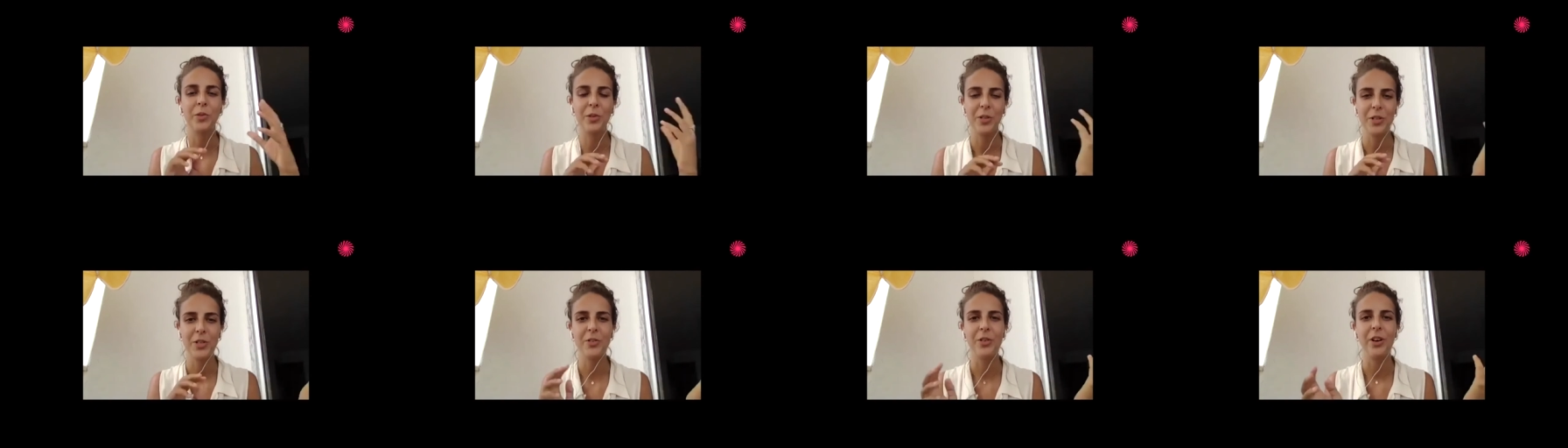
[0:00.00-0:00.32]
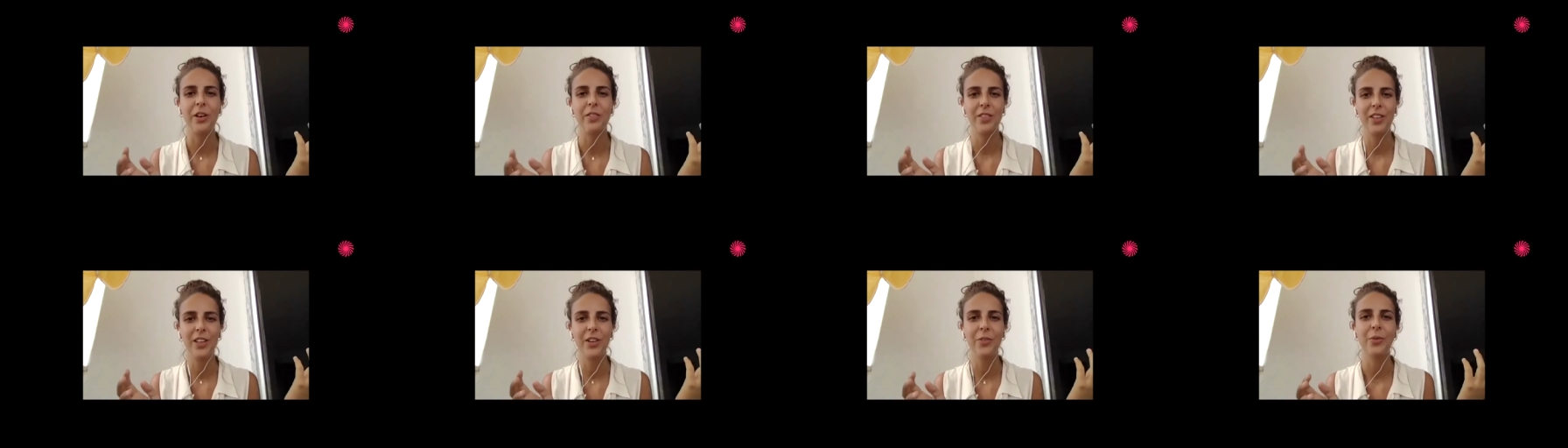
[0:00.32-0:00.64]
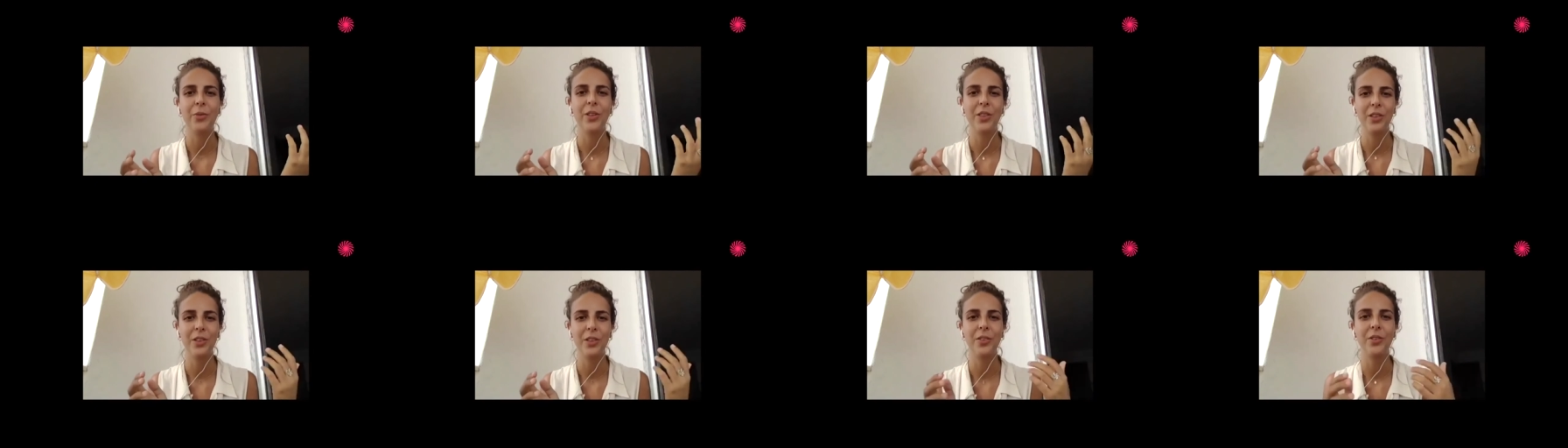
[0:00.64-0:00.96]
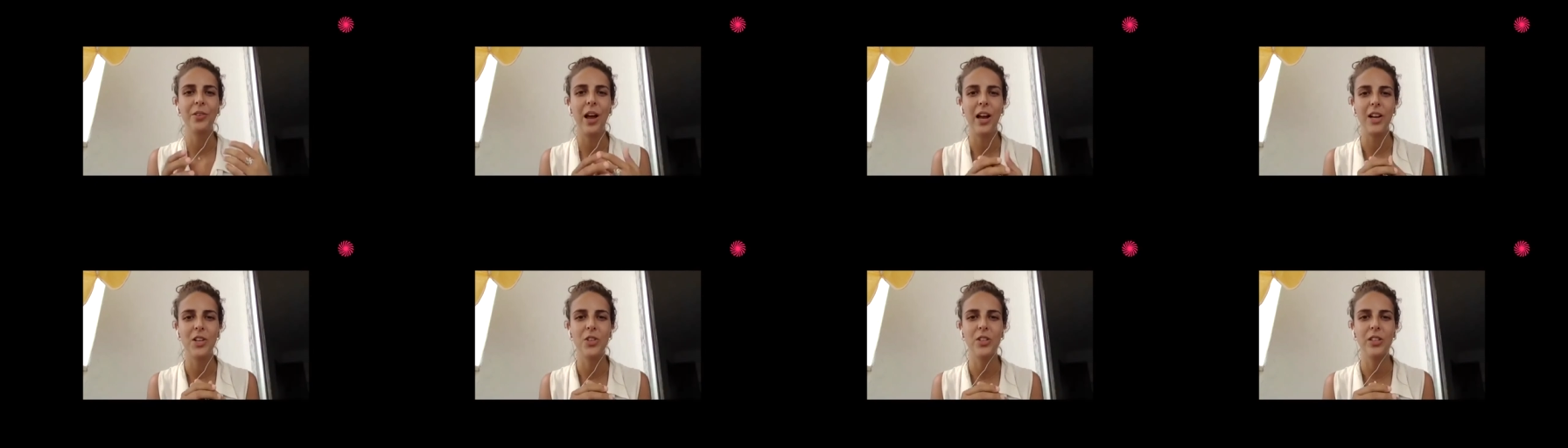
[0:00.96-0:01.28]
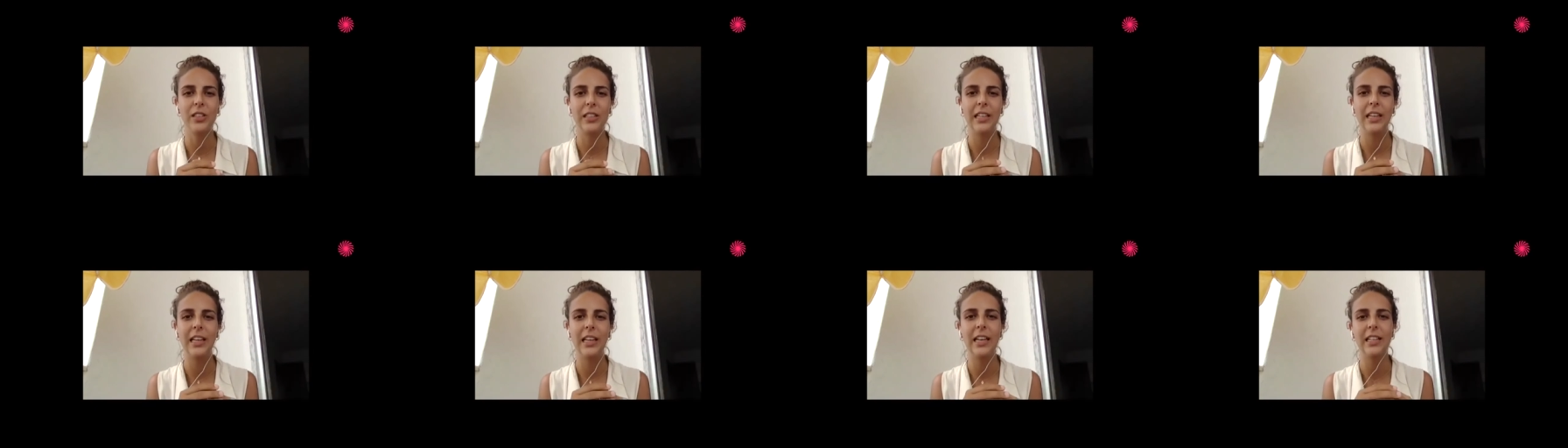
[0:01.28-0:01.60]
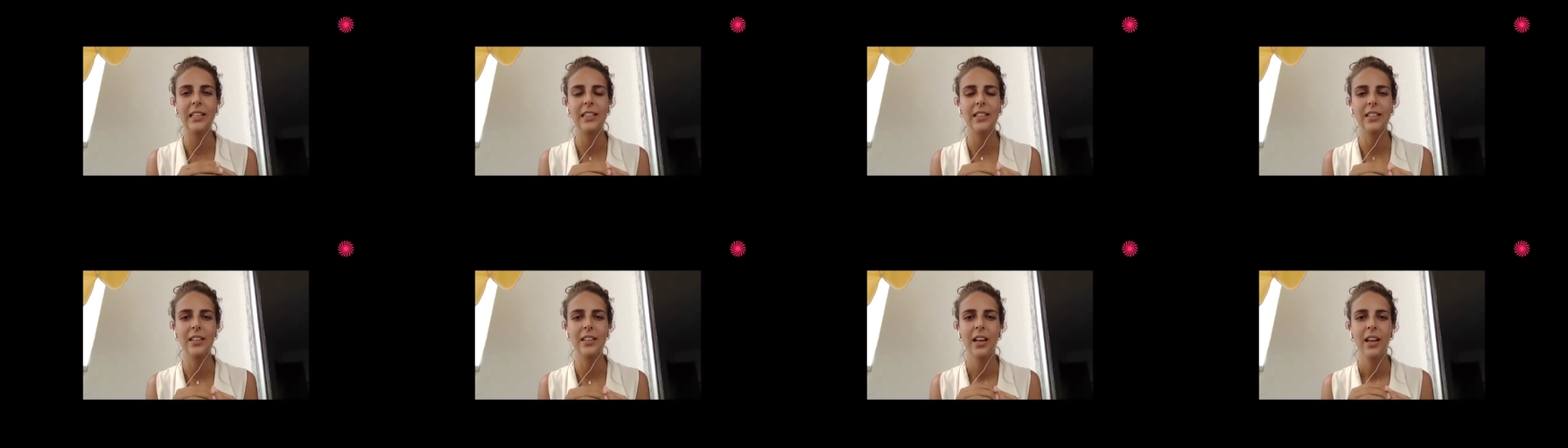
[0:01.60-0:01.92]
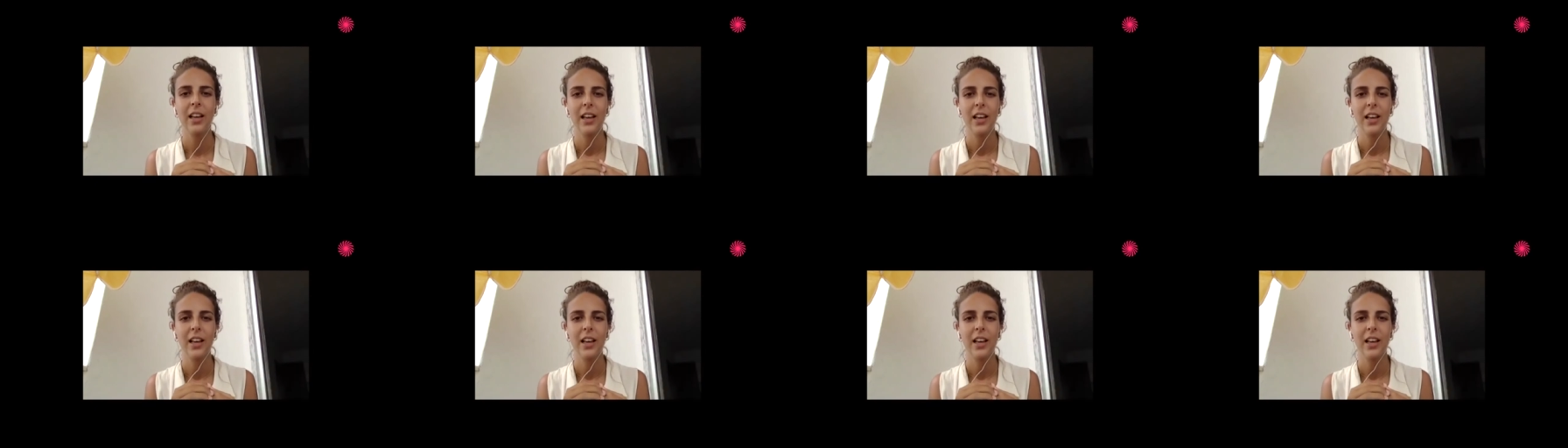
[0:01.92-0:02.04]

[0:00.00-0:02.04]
were mm-hmm. traveling with you actually, and